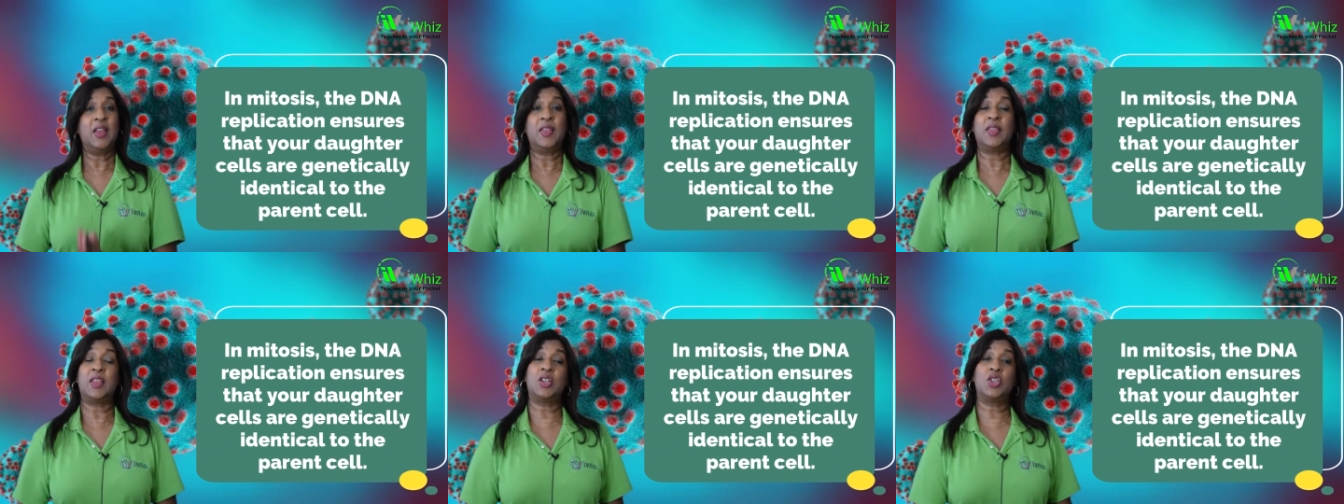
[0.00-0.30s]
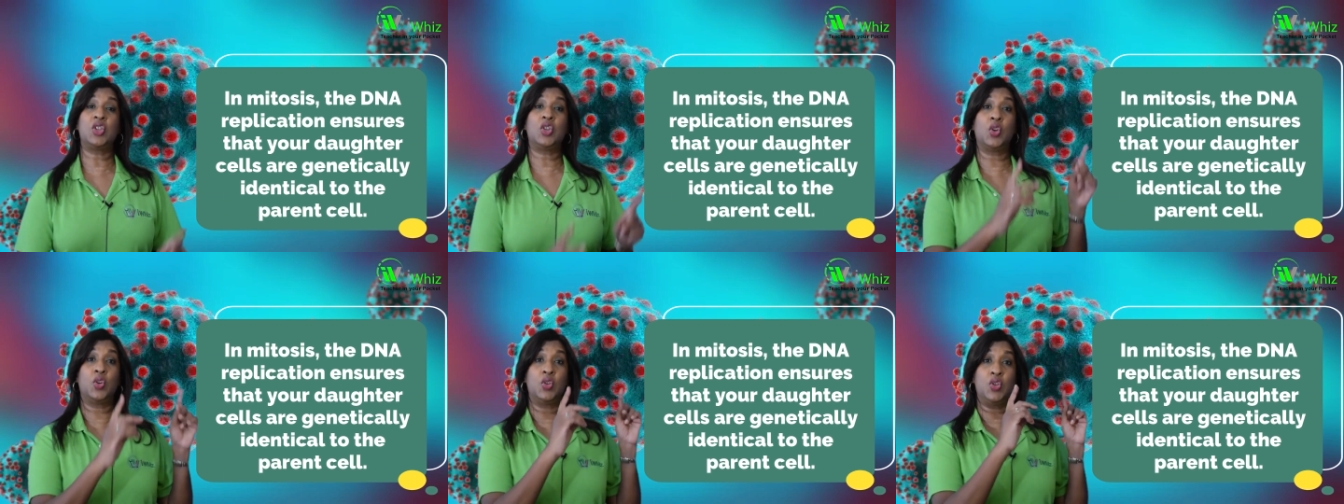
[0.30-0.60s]

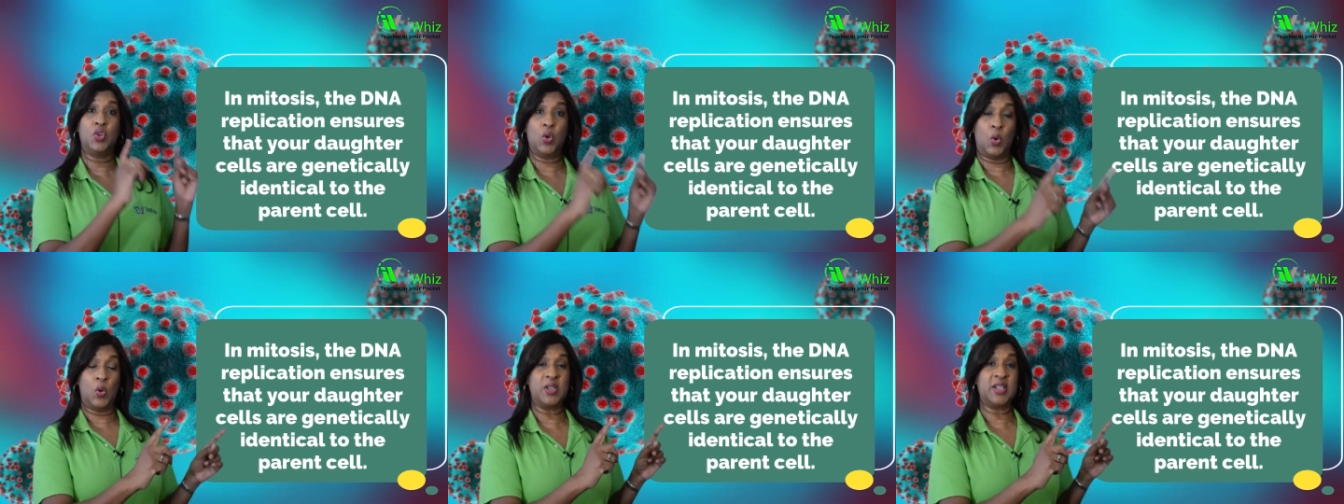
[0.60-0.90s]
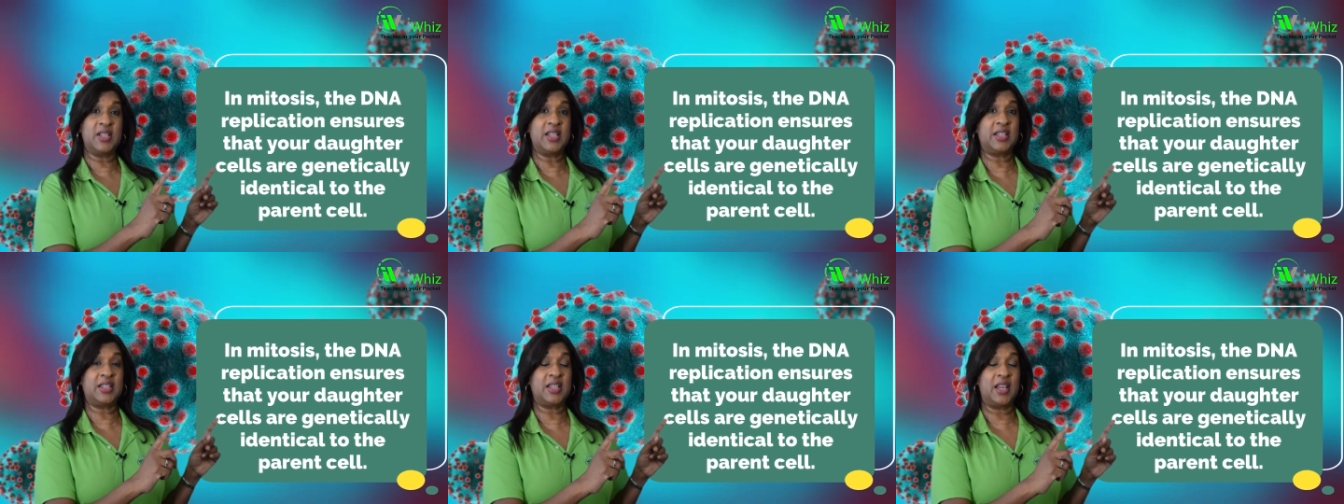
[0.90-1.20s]
that your
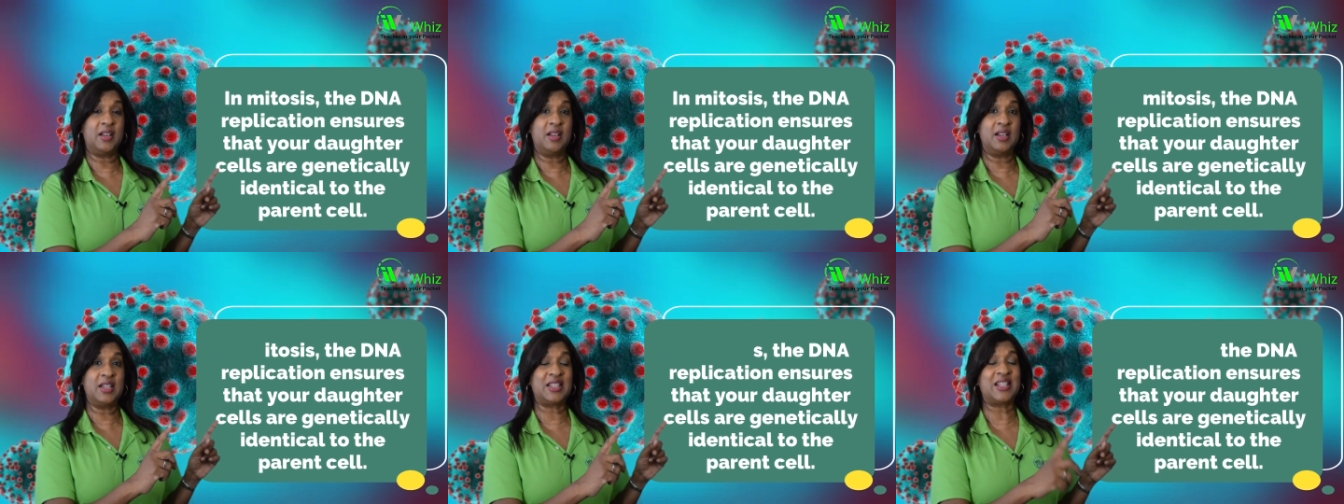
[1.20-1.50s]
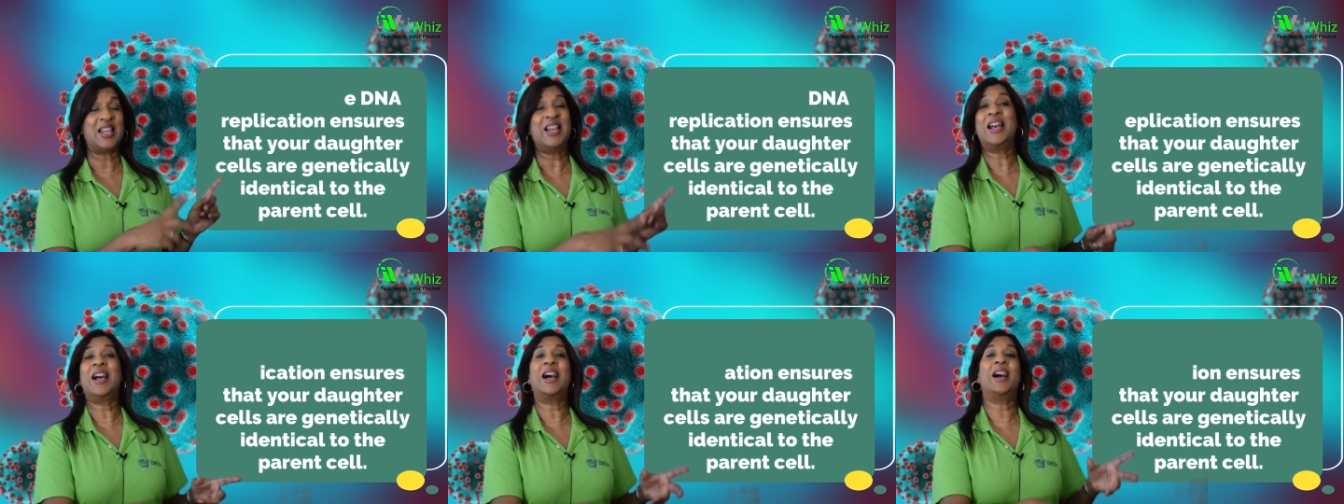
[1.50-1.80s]
daughter
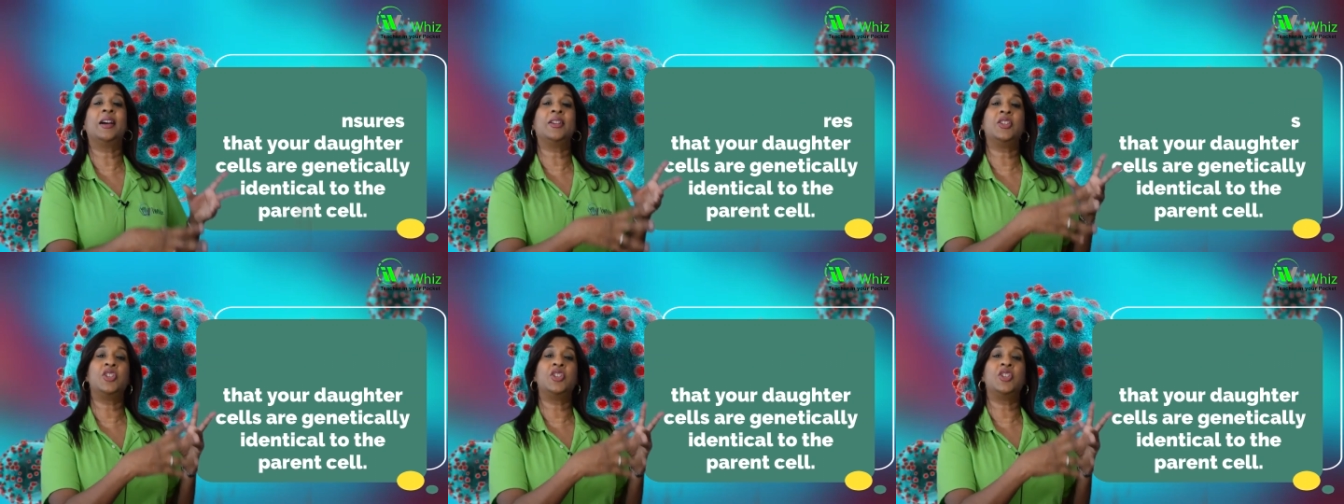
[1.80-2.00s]
cells are